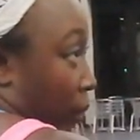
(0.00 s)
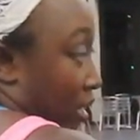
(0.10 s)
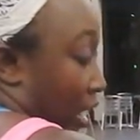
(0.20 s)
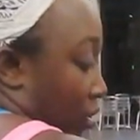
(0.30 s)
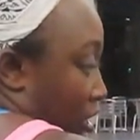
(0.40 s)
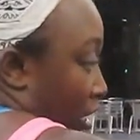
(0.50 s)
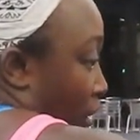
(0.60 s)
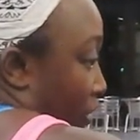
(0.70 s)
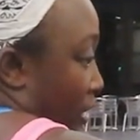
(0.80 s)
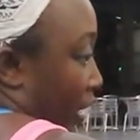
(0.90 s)
way down
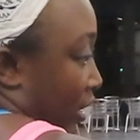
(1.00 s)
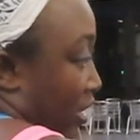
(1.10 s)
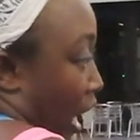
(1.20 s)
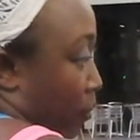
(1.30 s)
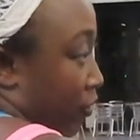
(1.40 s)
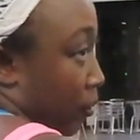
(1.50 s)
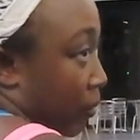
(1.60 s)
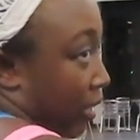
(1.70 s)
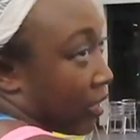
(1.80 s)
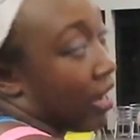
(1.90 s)
here and then like the top of your
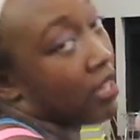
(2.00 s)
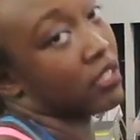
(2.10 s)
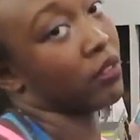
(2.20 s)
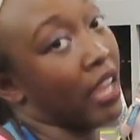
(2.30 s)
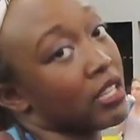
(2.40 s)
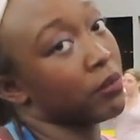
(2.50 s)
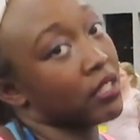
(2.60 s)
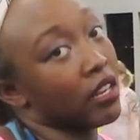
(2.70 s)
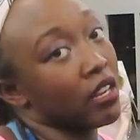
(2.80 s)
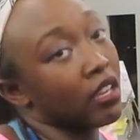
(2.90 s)
butt. So that's
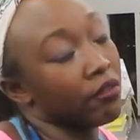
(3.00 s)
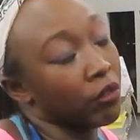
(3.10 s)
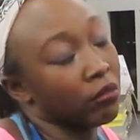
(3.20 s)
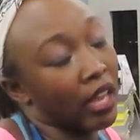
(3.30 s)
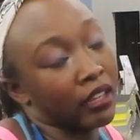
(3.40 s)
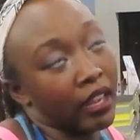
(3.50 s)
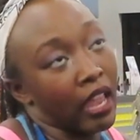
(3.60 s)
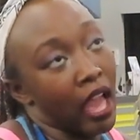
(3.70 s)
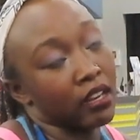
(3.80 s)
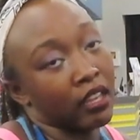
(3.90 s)
what's gonna give you that like
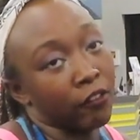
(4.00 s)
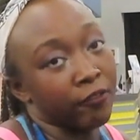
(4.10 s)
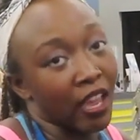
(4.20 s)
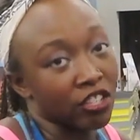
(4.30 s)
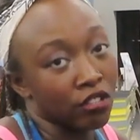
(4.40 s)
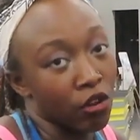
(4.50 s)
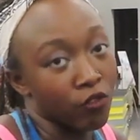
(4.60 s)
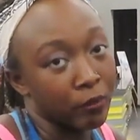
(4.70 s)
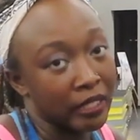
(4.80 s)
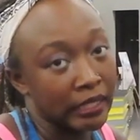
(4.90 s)
kind of like a Fashion
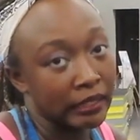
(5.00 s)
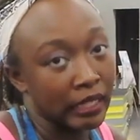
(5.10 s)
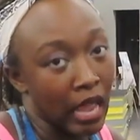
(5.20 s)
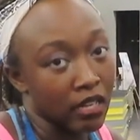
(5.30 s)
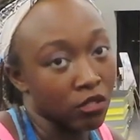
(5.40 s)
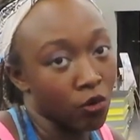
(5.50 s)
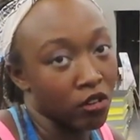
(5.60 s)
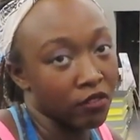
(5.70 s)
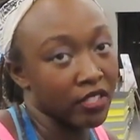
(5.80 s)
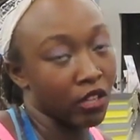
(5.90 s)
Nova butt, kind of
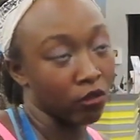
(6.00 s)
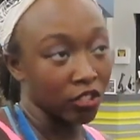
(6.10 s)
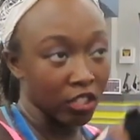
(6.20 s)
sort of. It's gonna